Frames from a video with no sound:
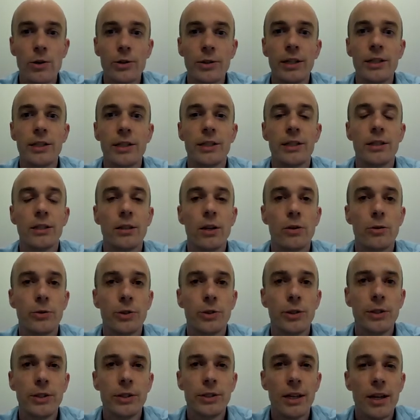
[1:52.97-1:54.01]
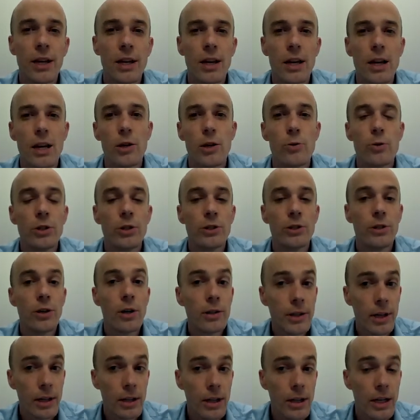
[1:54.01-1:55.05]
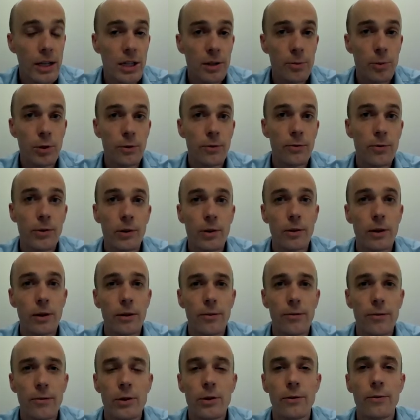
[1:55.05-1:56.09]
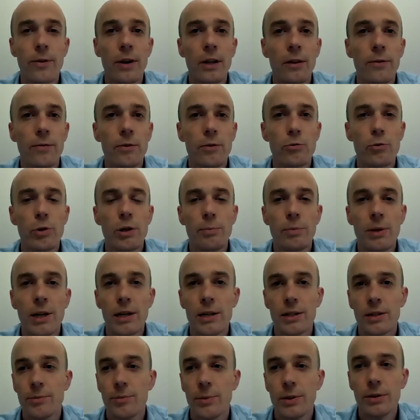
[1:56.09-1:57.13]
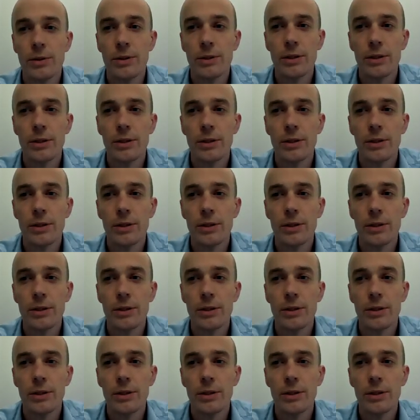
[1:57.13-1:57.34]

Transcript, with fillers: aortic stenosis who were not eligible for, for a valve replacement.